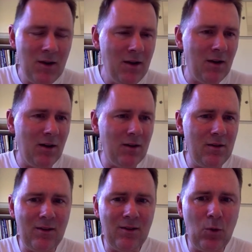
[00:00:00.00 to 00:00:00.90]

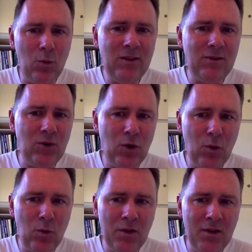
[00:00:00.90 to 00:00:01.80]
There's a quiz to go
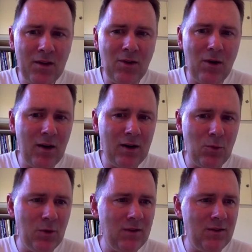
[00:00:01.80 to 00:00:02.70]
with it, online
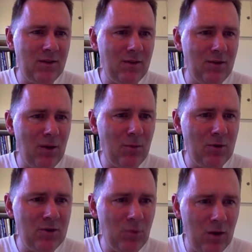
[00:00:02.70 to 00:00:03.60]
quiz number
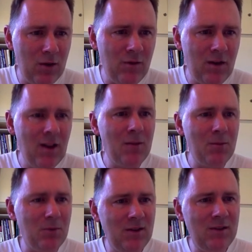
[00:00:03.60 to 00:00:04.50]
12.
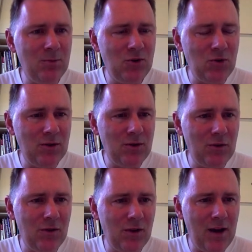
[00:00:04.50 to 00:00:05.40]
Please be sure to
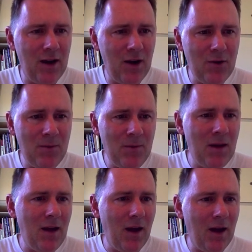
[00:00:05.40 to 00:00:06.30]
fill that out,
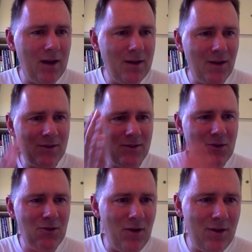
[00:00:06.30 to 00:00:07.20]
and I'll see
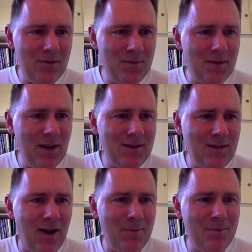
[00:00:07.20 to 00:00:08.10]
you all next
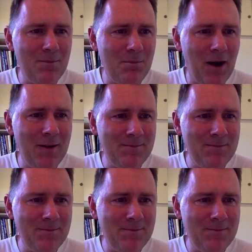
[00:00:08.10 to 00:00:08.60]
time. Bye.